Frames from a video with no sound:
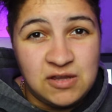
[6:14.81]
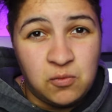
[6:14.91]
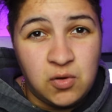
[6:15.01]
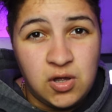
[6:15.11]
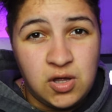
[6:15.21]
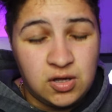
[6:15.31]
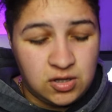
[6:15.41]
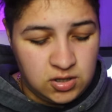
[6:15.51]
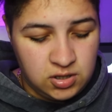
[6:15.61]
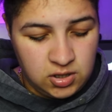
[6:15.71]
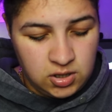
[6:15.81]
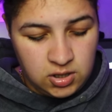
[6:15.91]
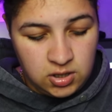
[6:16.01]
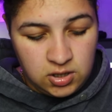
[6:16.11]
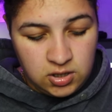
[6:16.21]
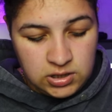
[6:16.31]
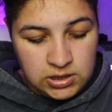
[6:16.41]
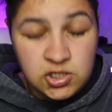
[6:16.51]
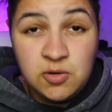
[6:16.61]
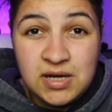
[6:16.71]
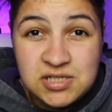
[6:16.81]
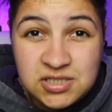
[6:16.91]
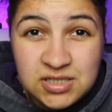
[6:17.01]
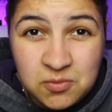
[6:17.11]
work. They do actually